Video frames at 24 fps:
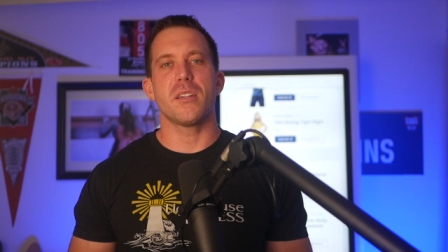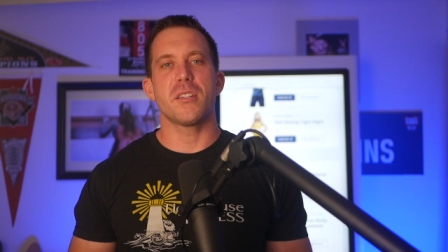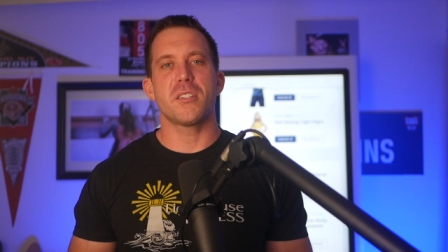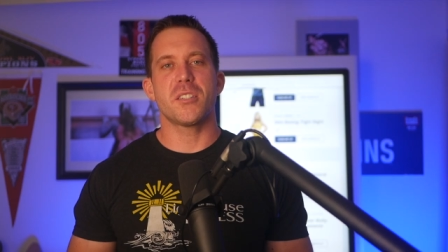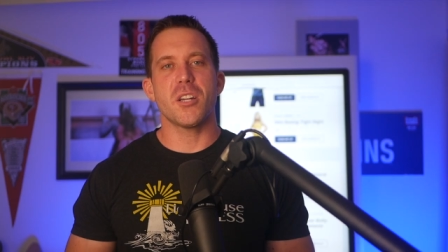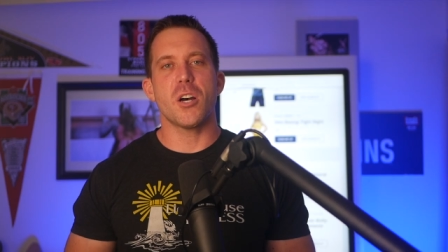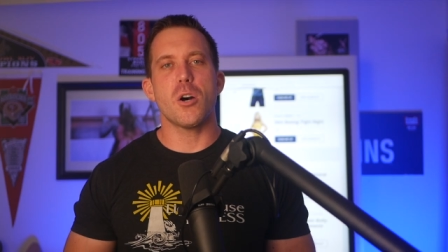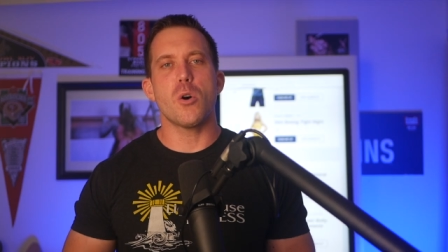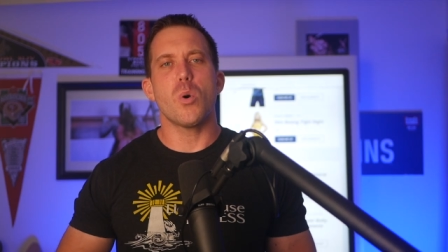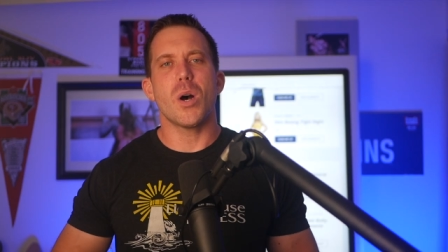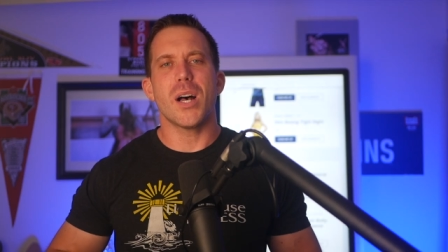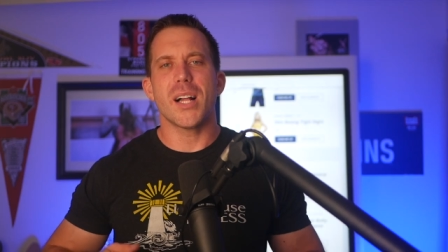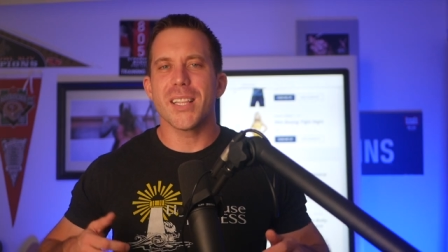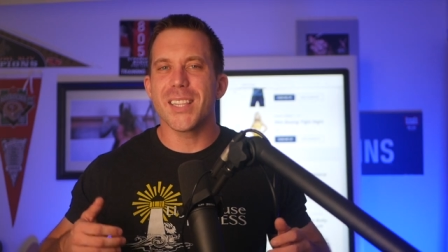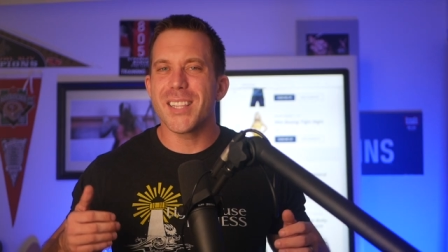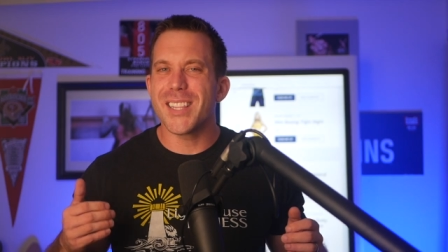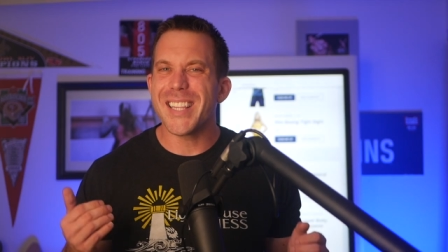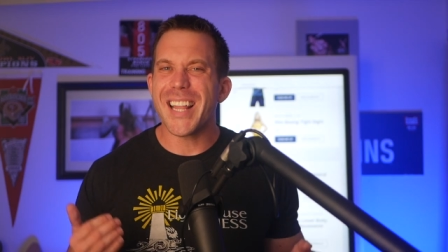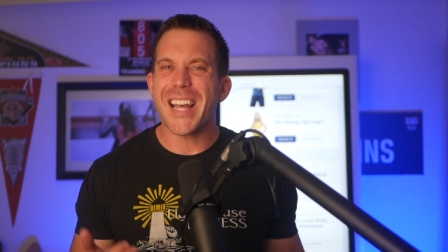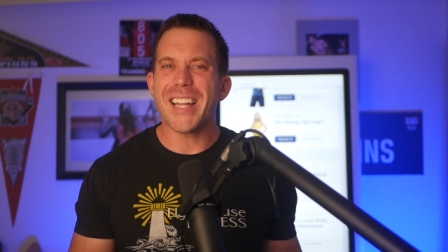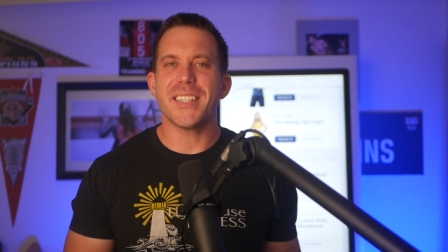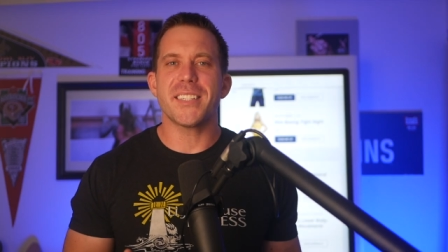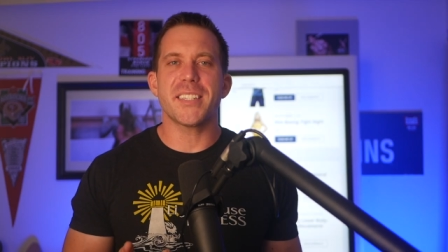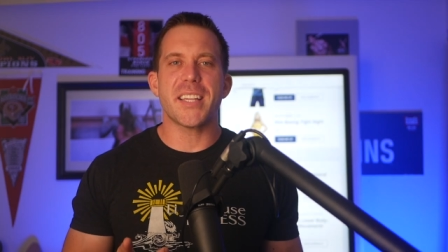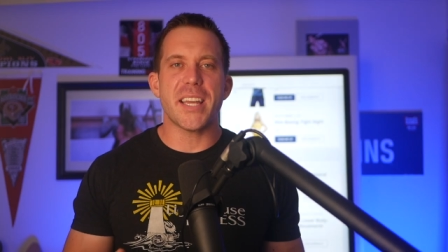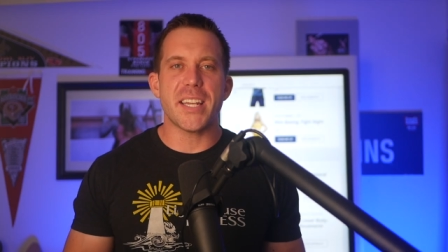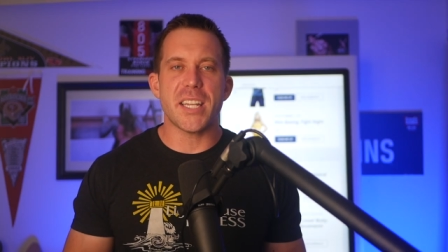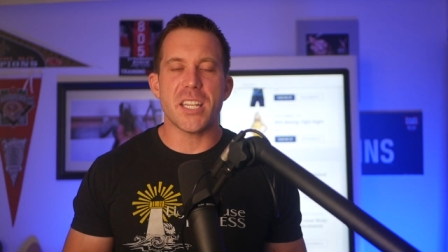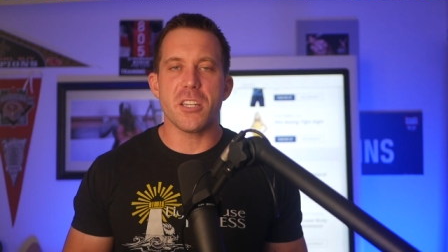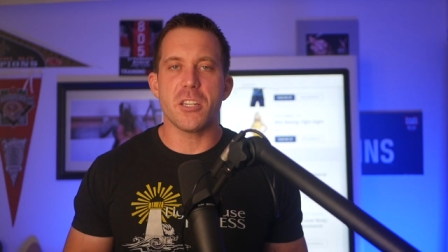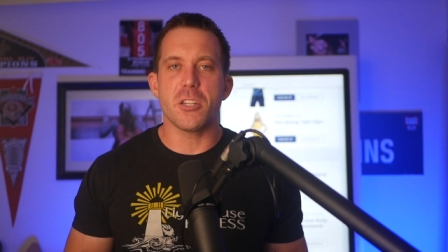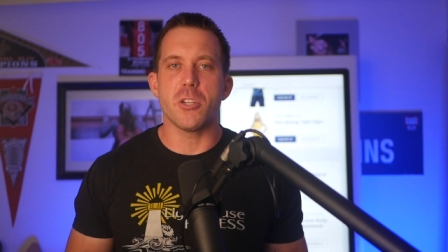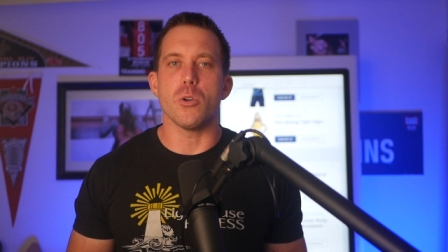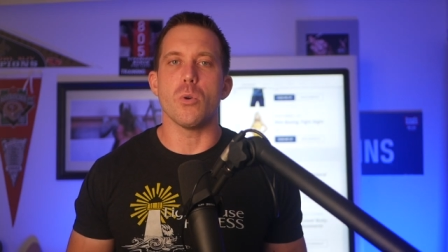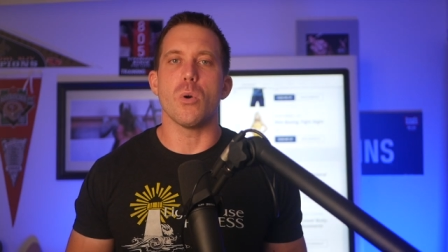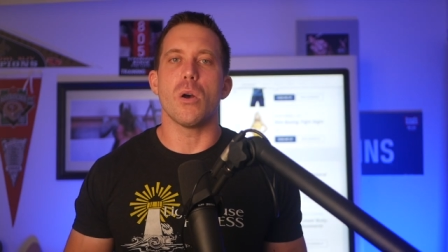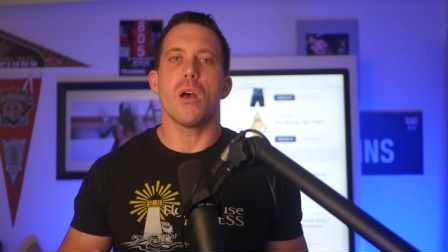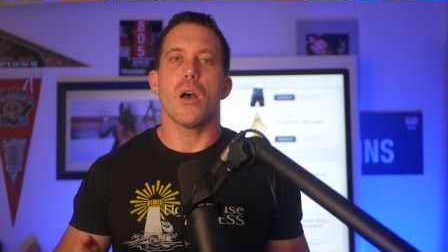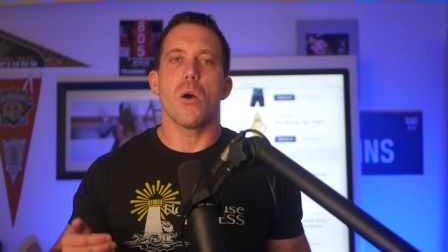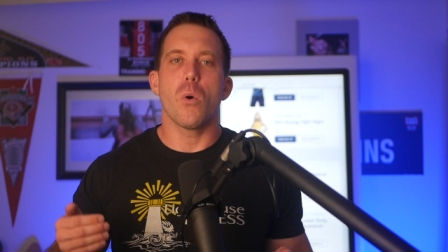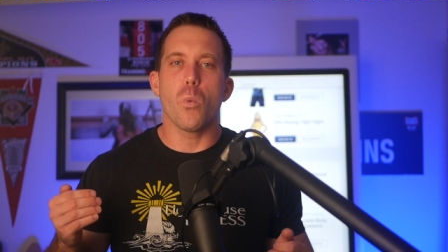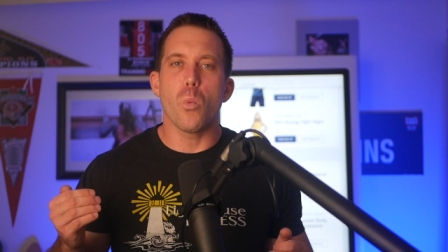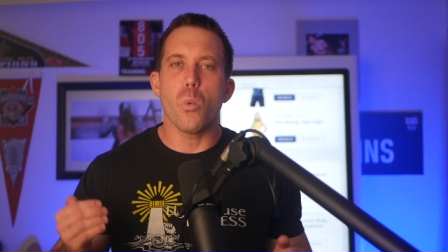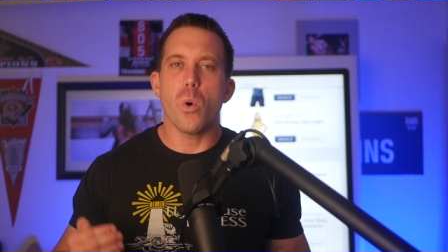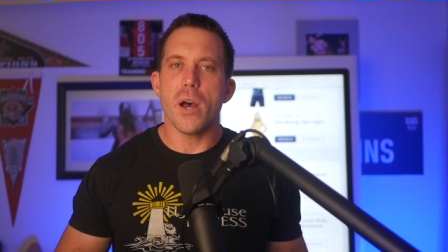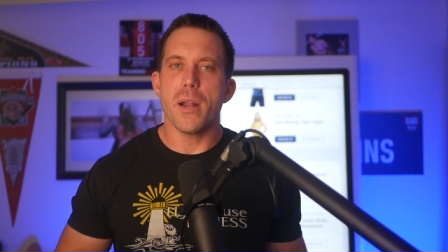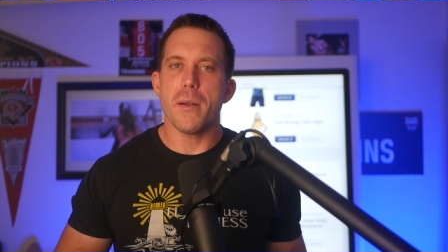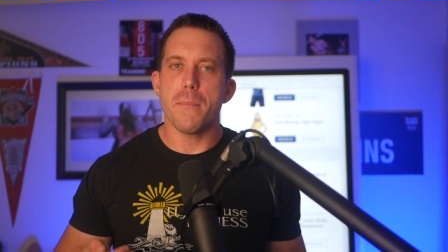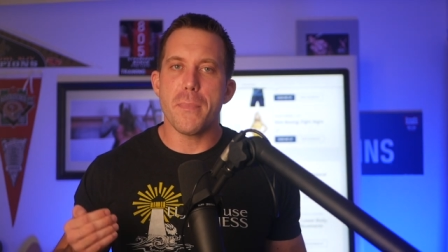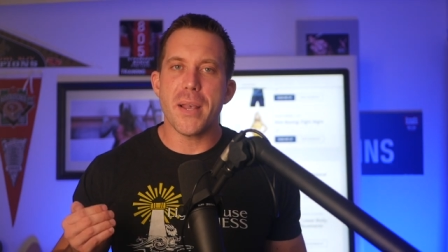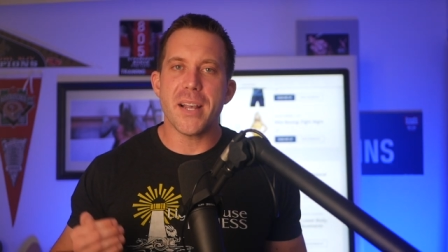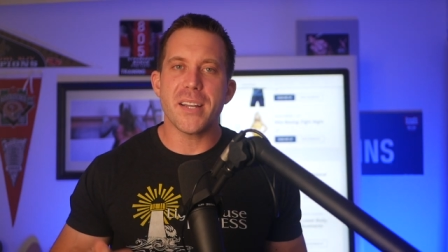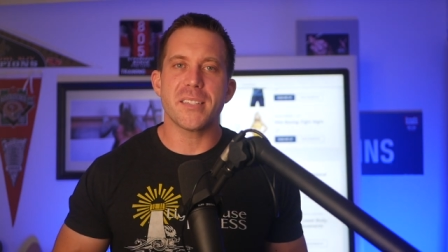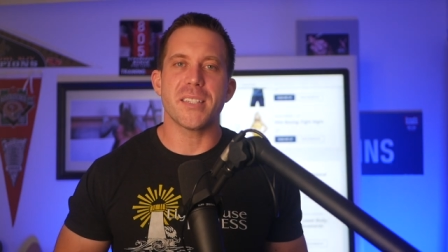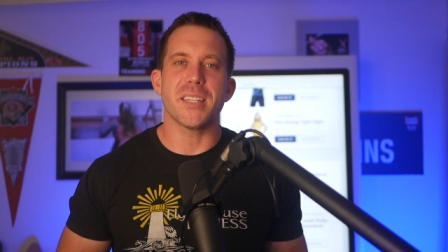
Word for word: So let's get into what makes